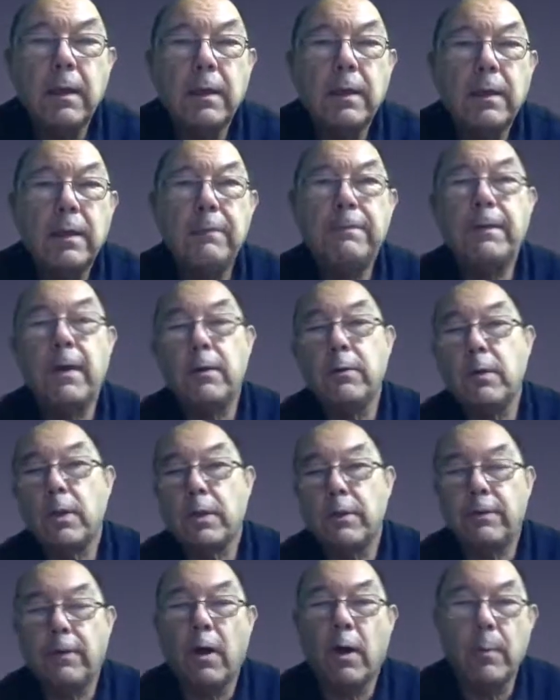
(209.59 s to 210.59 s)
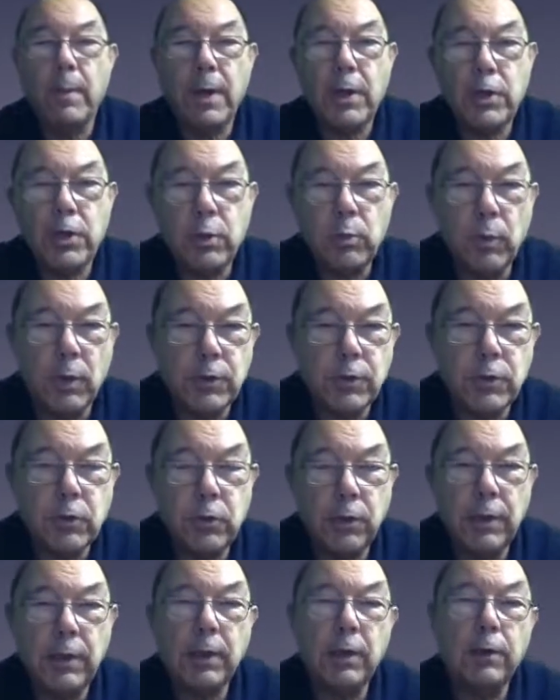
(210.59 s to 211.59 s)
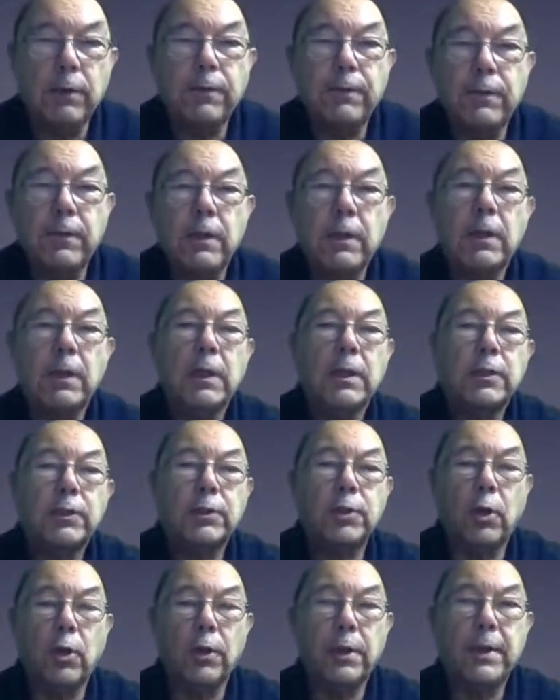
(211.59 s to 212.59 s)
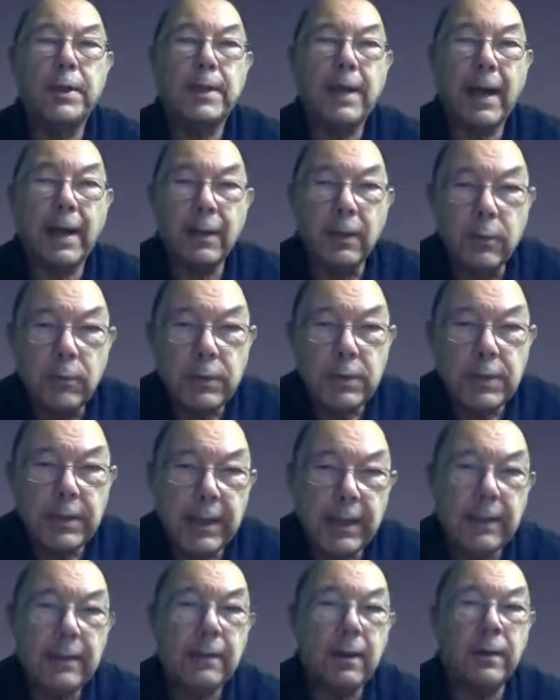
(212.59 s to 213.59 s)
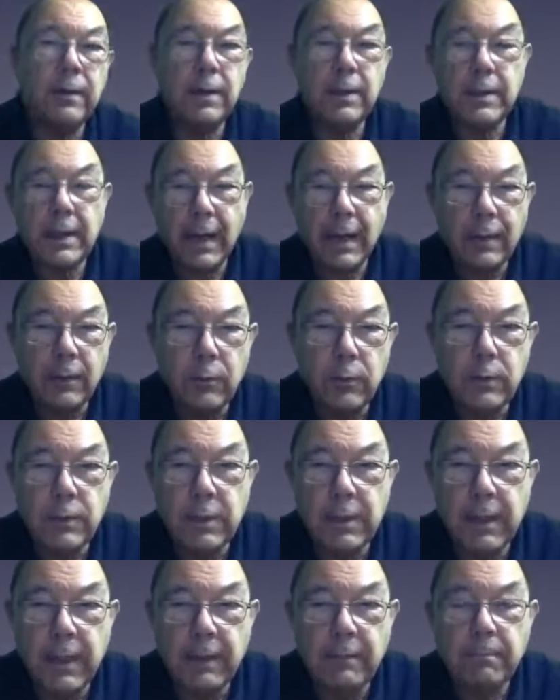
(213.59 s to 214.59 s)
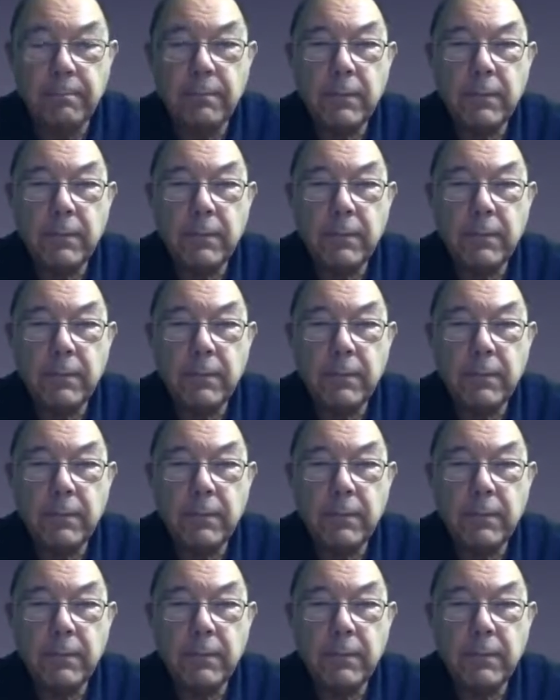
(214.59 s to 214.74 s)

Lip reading: They found that the formation wasn't good enough, so they diluted it and they diluted it.